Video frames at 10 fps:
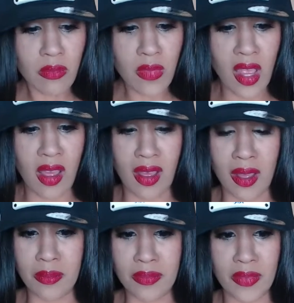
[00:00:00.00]
um,
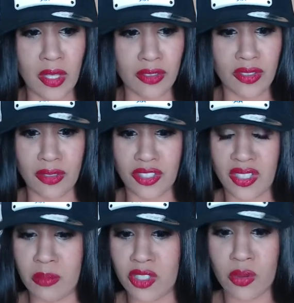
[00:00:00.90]
there, there's some
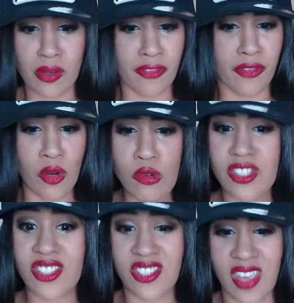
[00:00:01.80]
sort of fruit
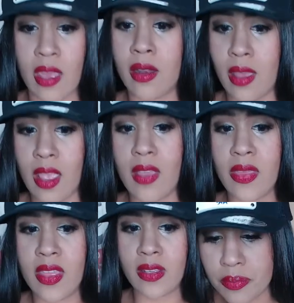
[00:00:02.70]
skin in
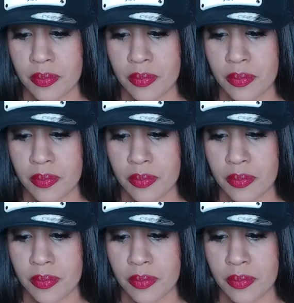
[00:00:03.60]
this.